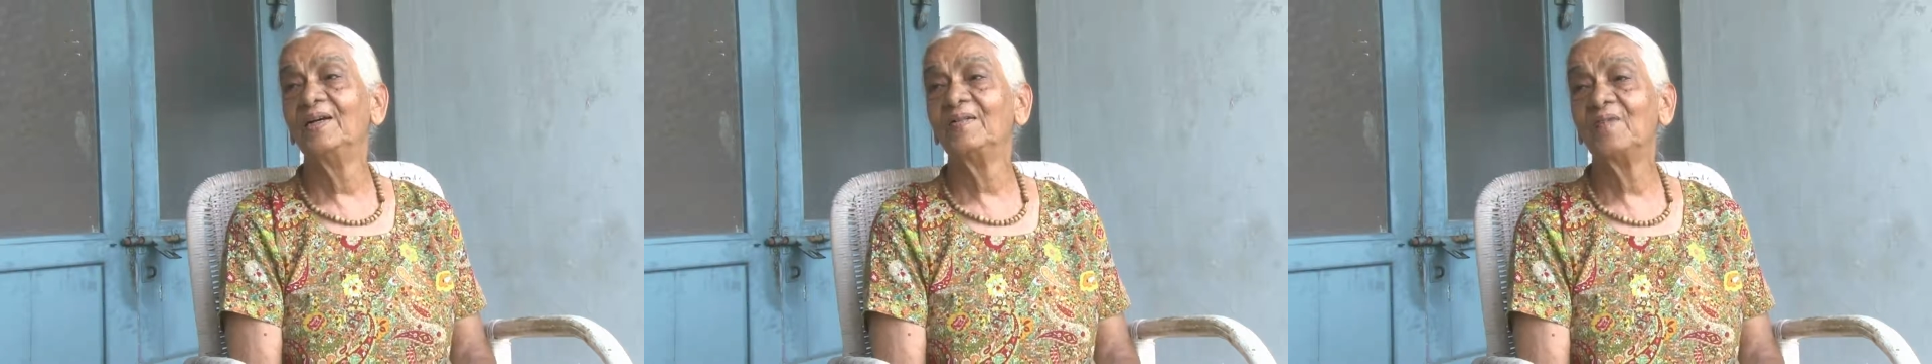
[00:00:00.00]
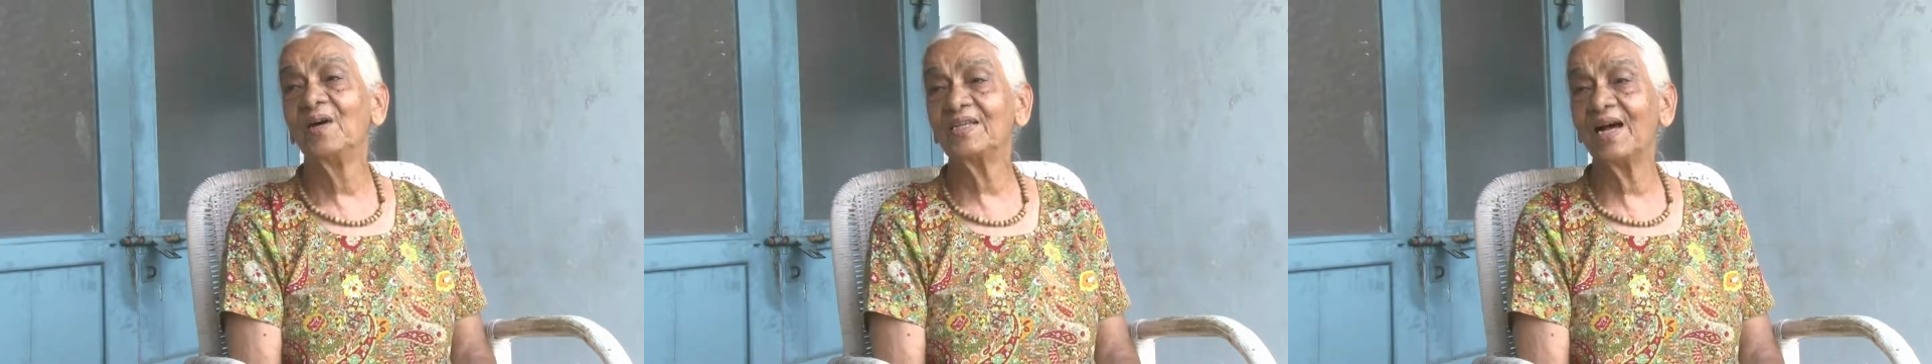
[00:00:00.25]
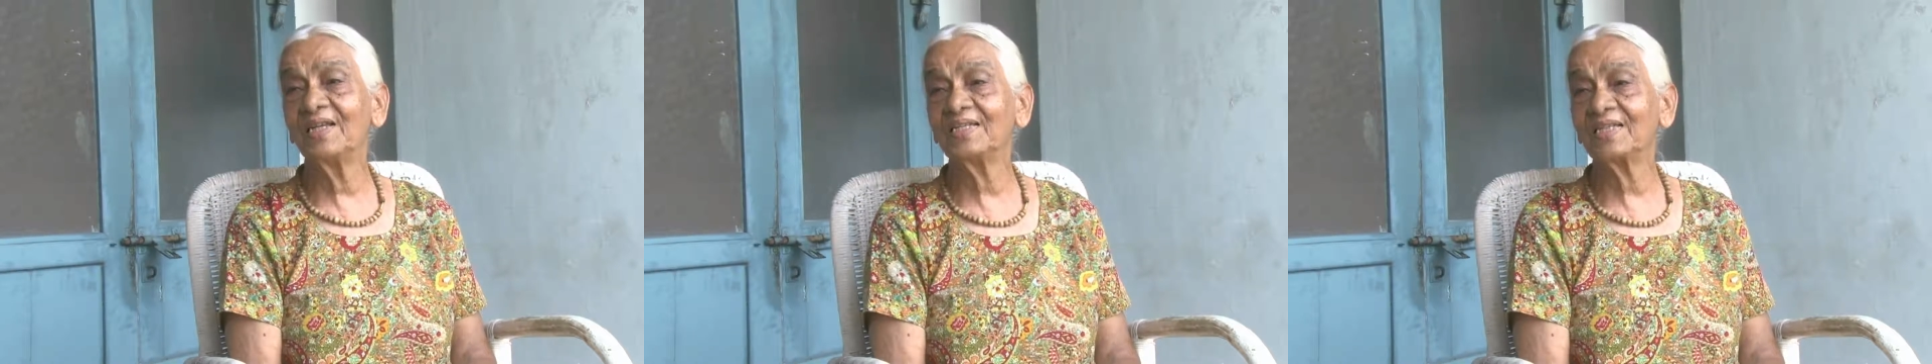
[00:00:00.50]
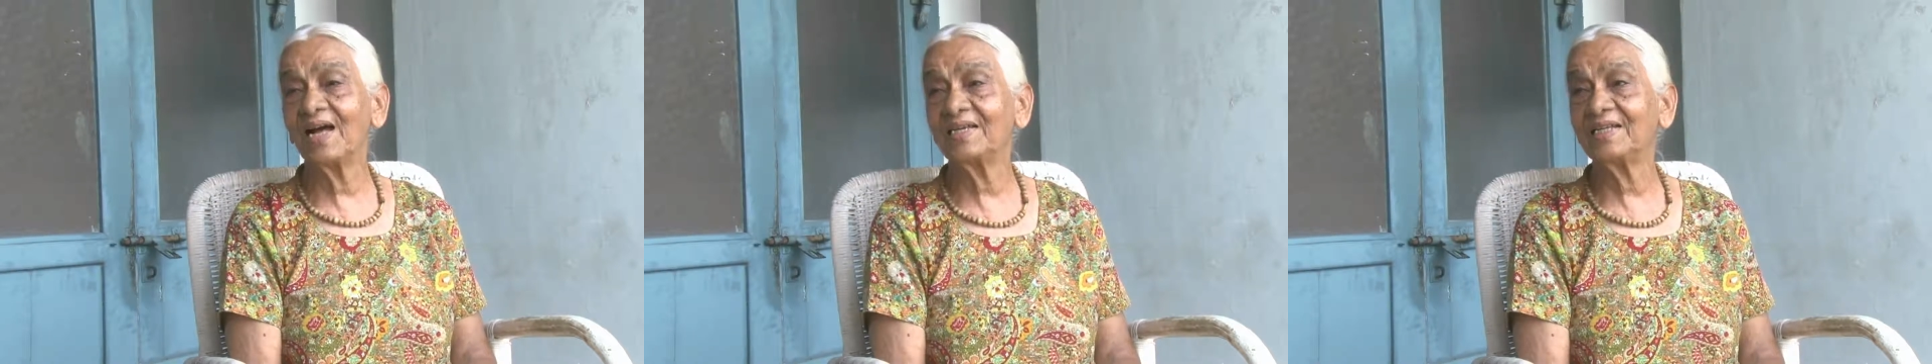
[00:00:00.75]
But I
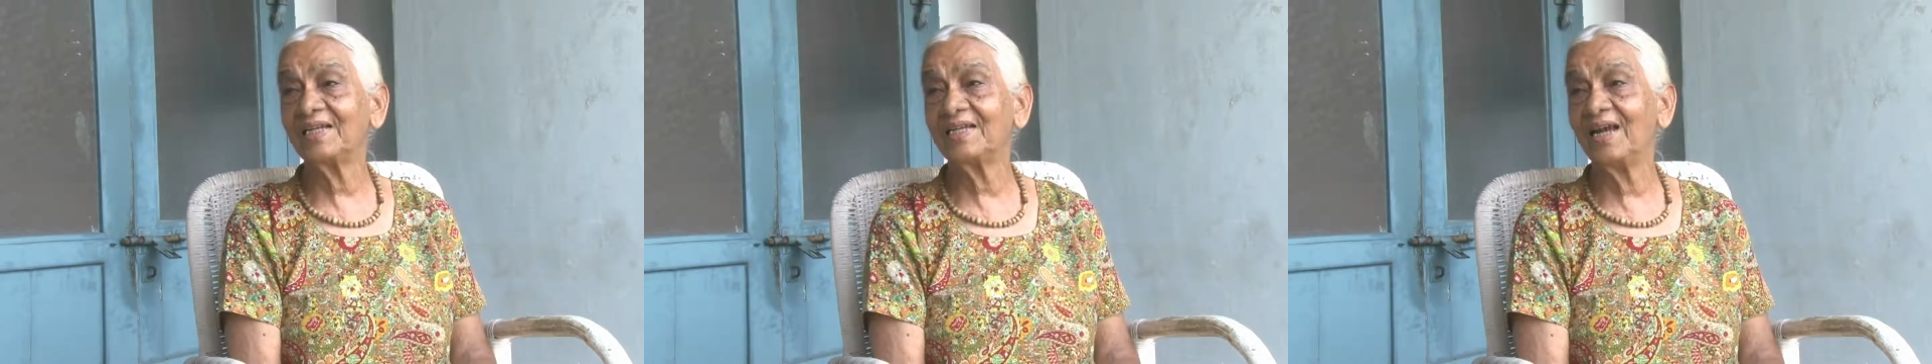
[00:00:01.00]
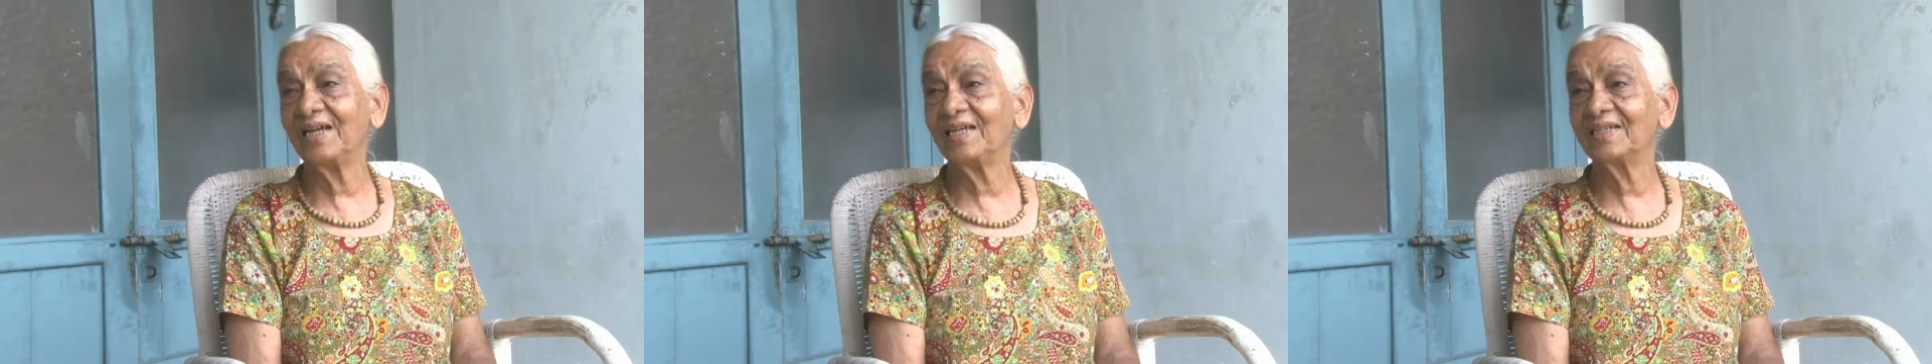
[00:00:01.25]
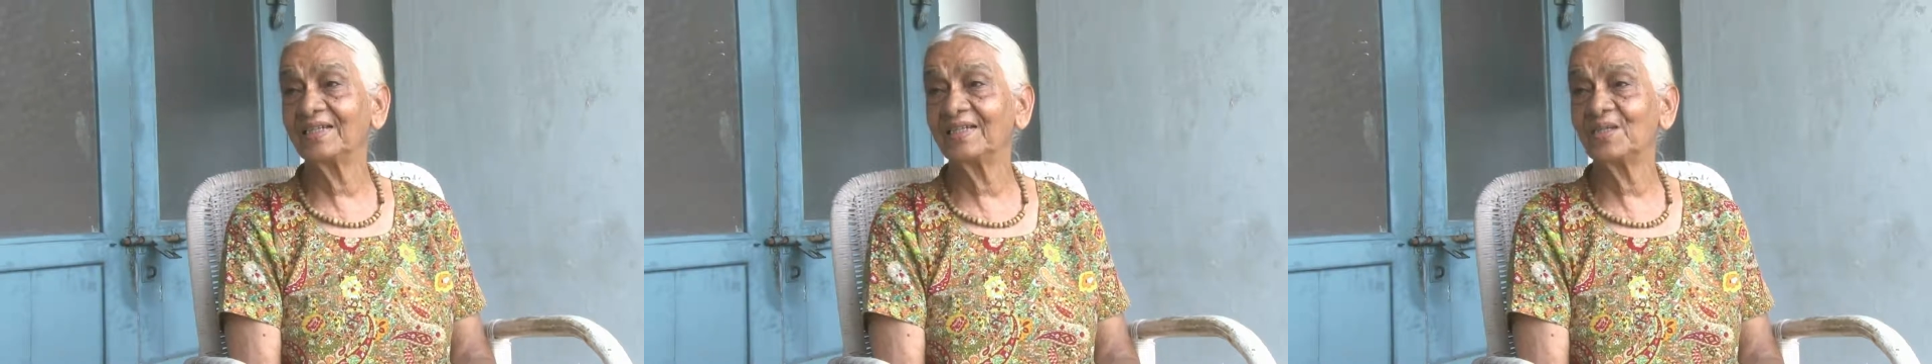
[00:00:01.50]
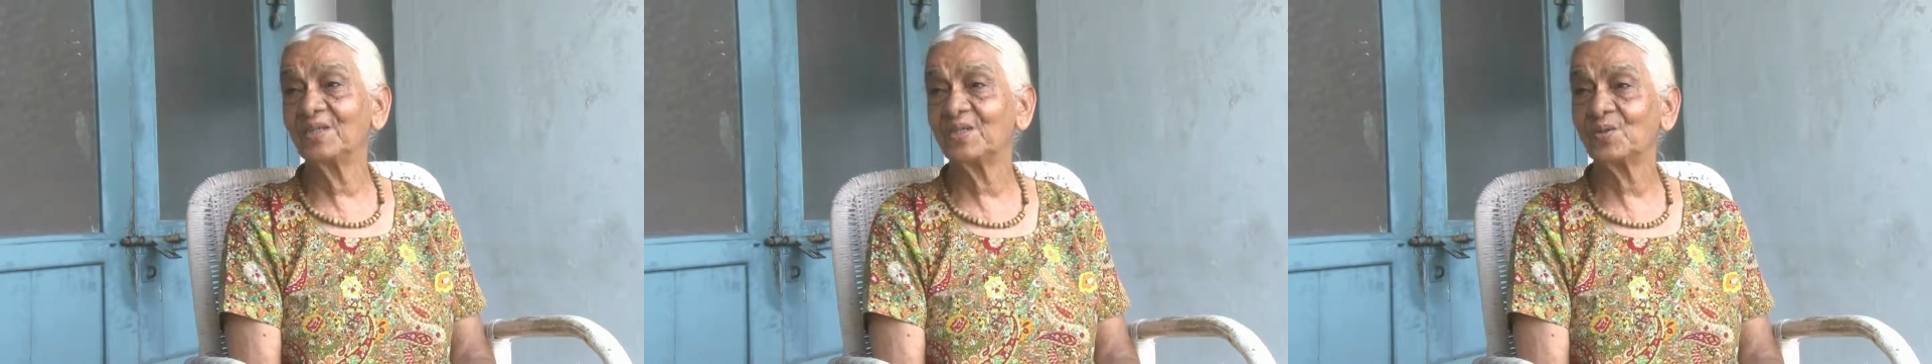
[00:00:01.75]
started liking
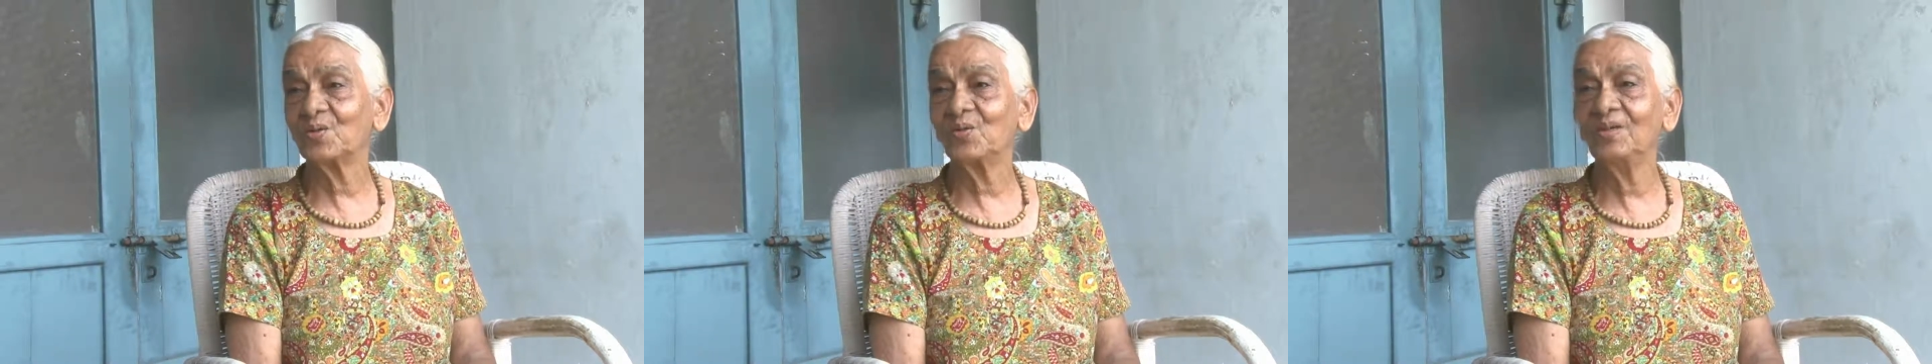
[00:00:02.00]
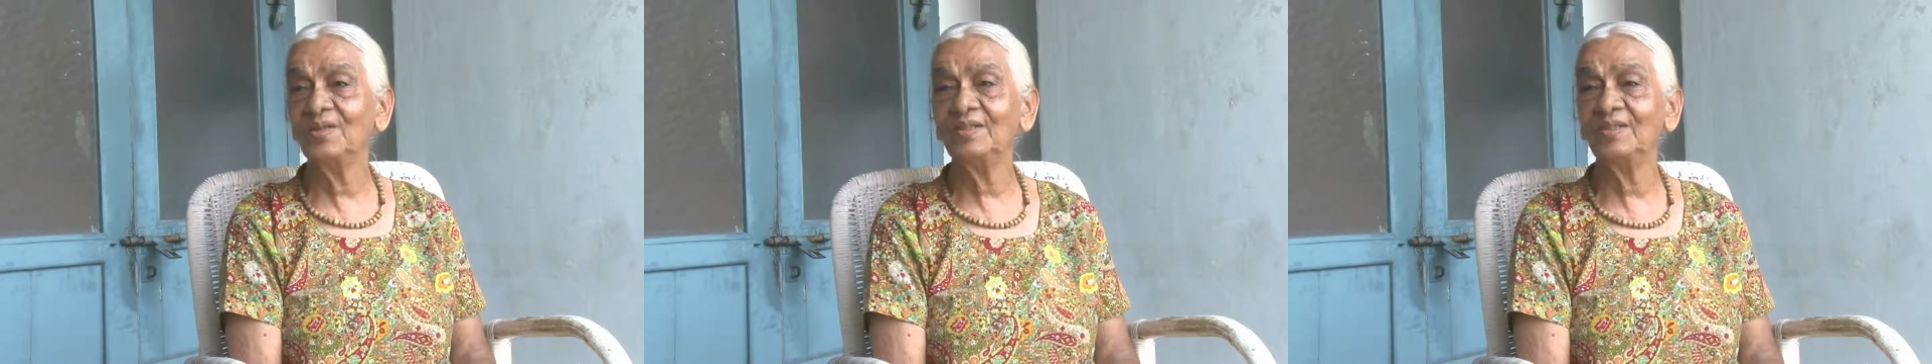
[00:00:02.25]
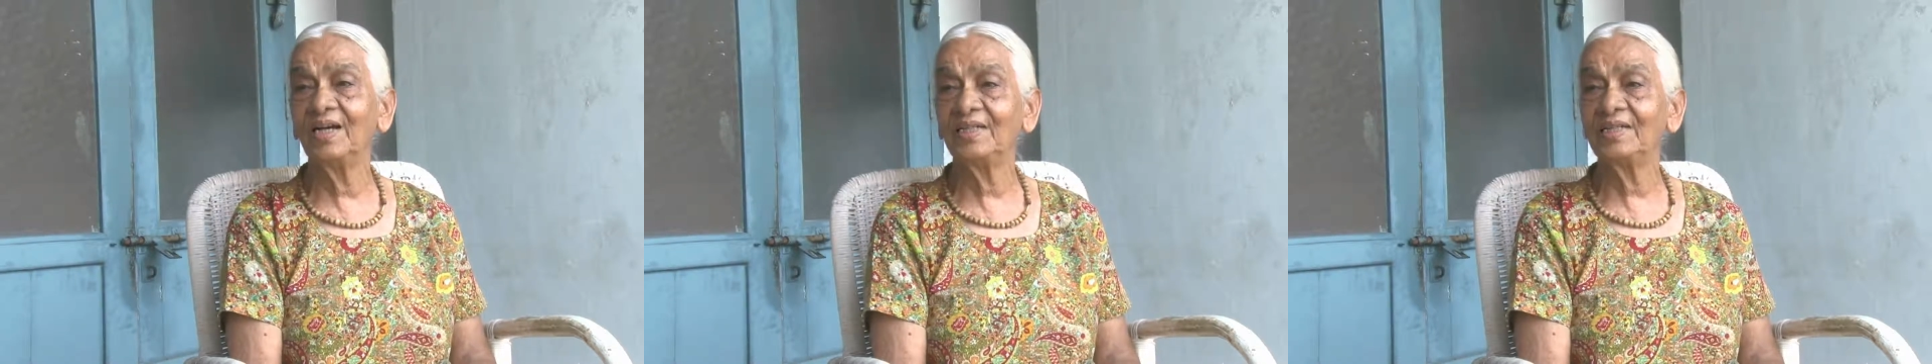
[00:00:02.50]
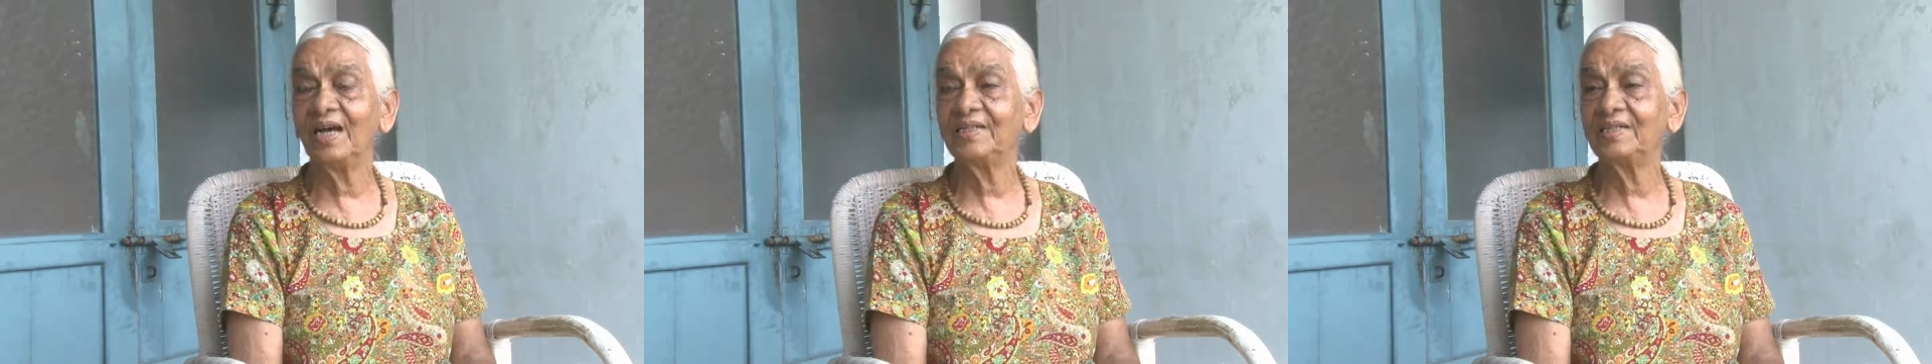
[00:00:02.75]
the school at
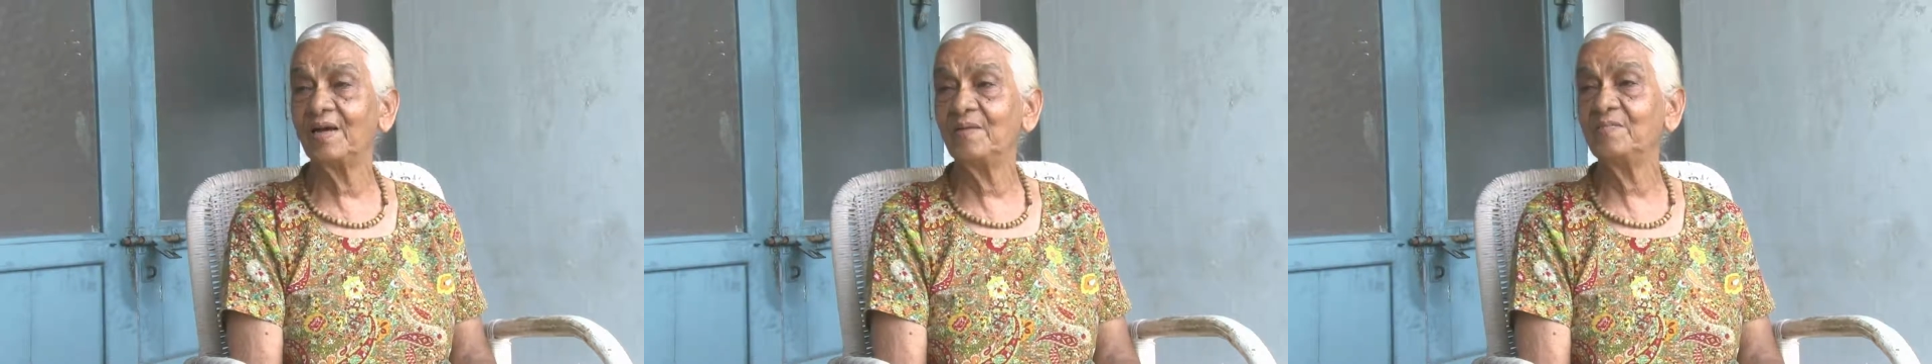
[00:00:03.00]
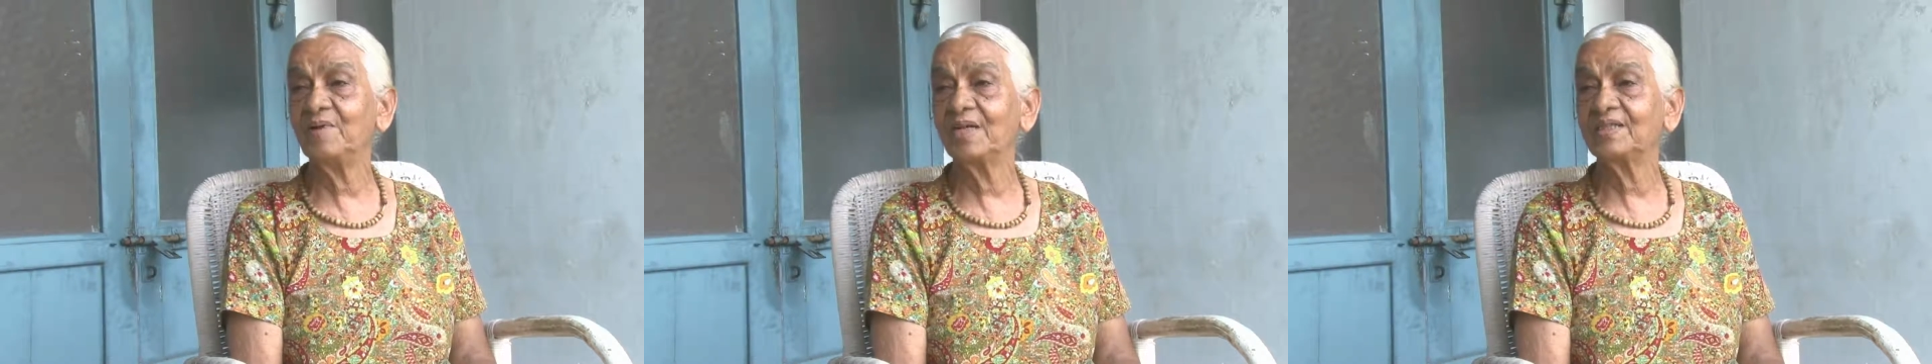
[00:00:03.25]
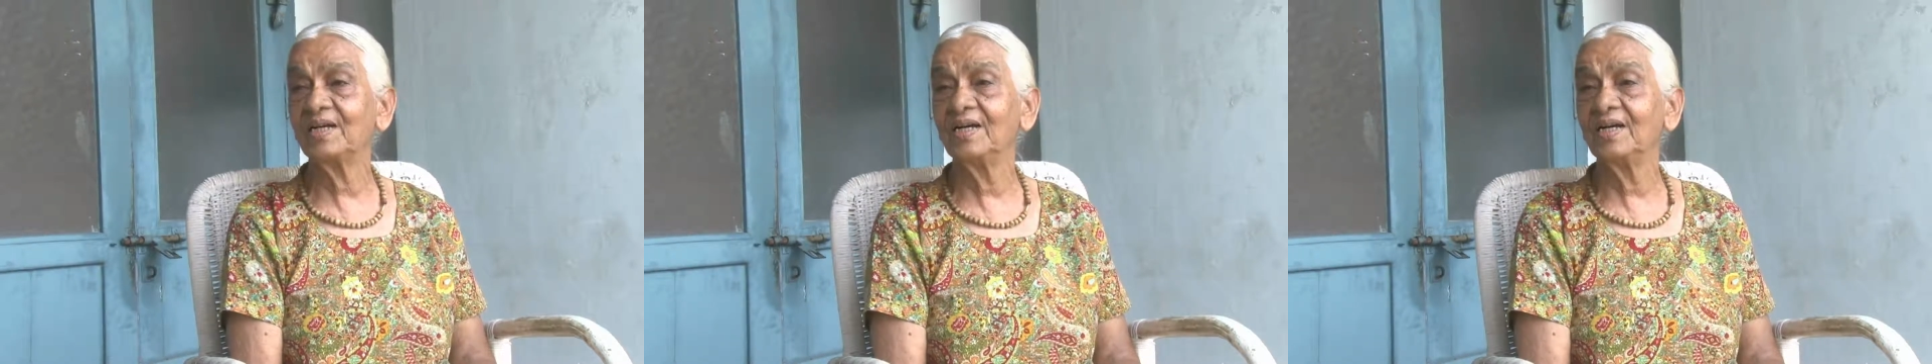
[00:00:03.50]
that time. But